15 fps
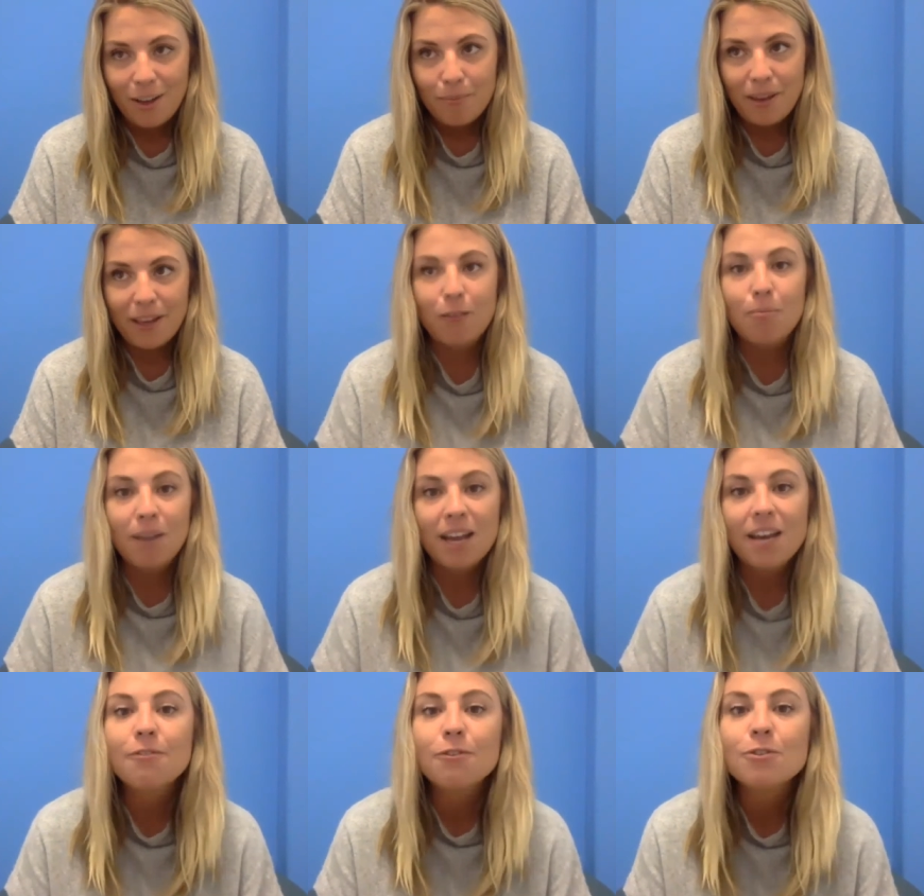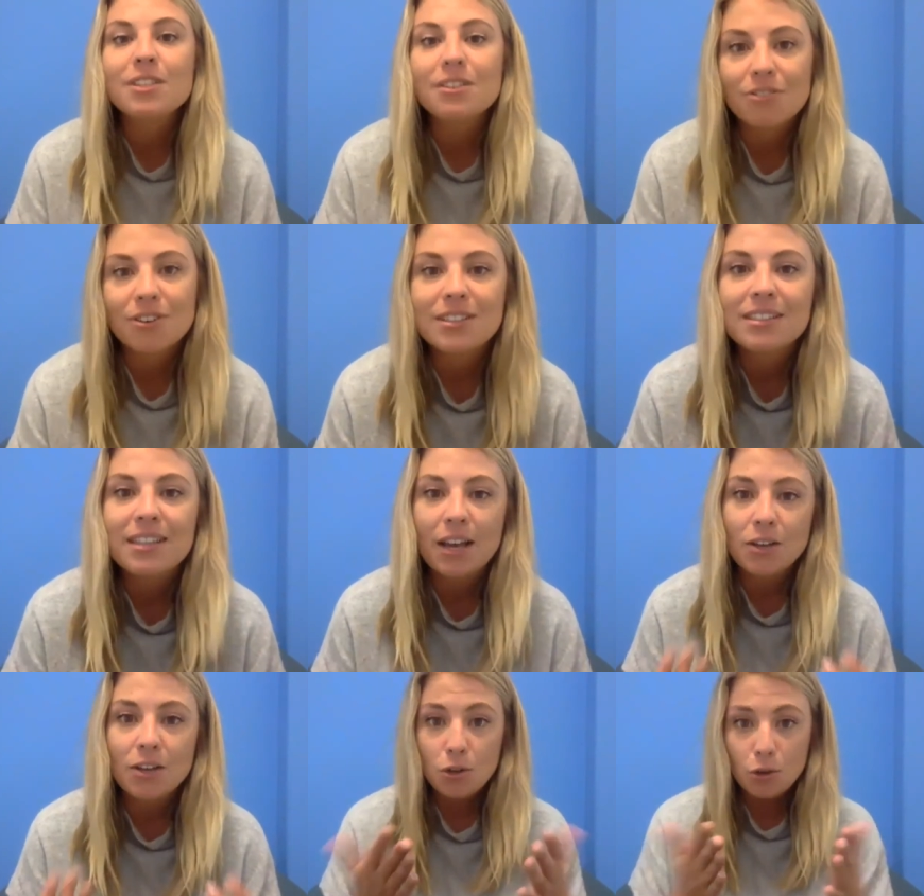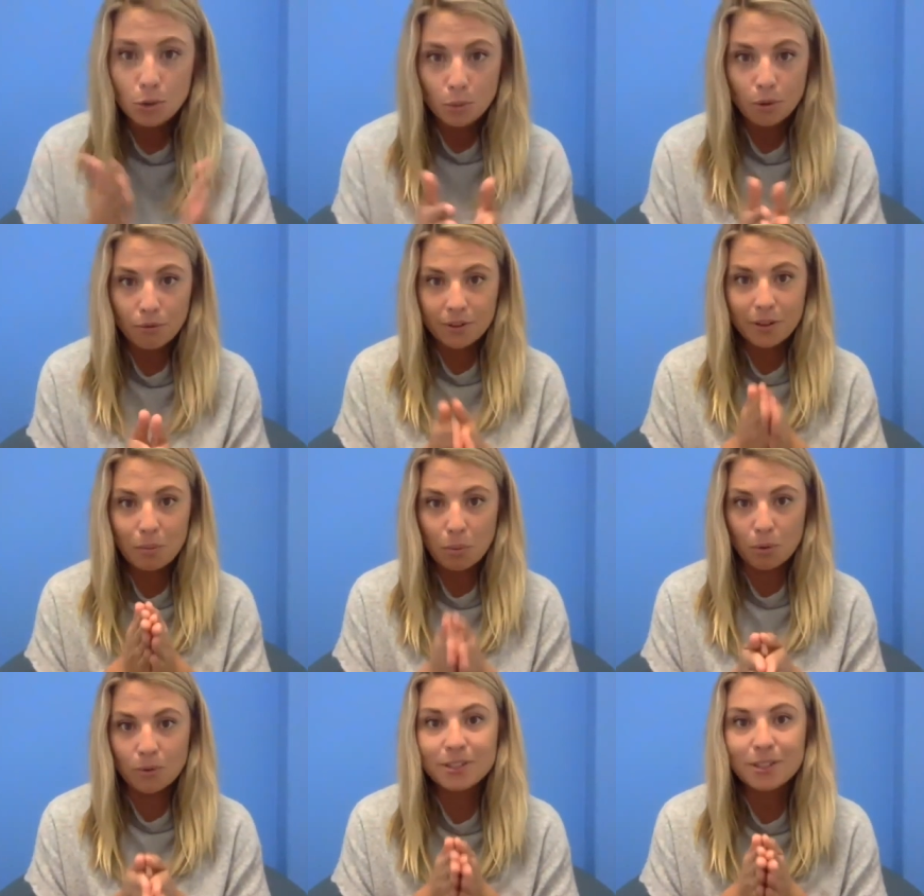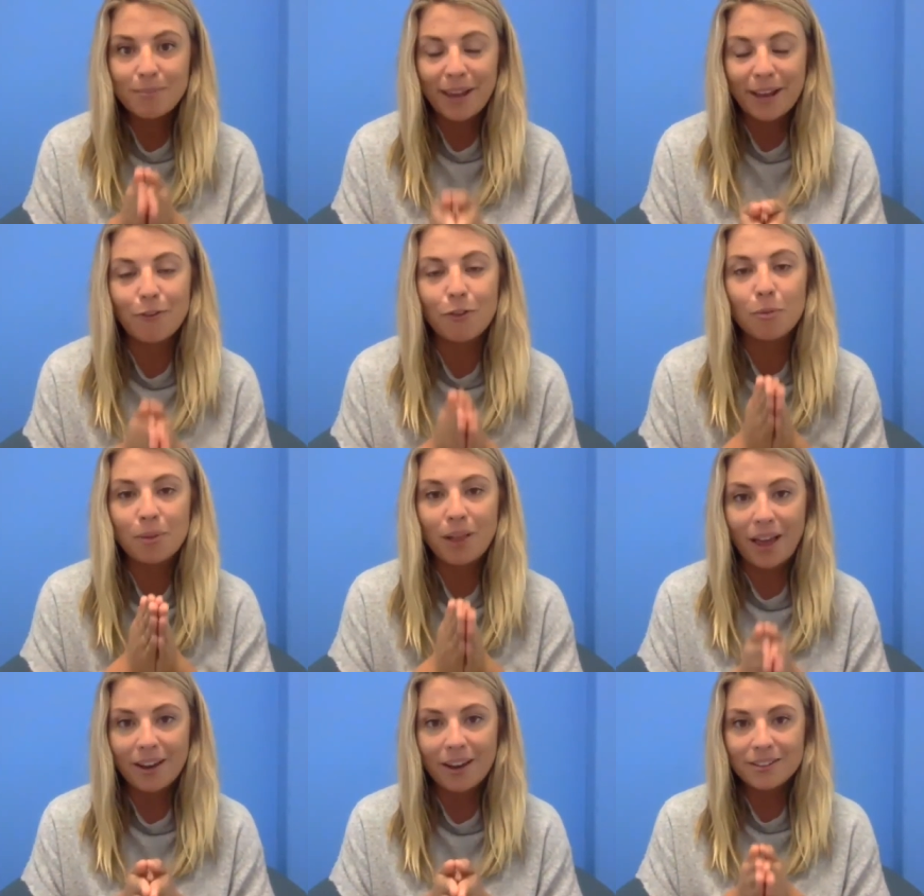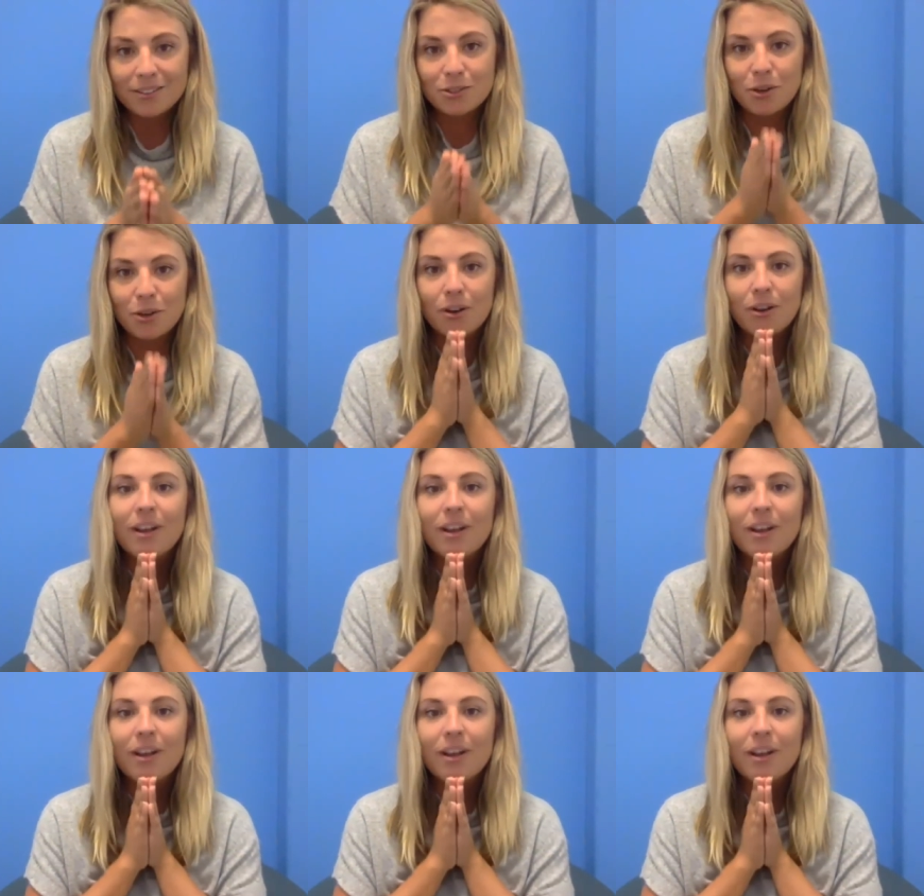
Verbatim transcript: make the meaningful difference that you were really born to make on the planet so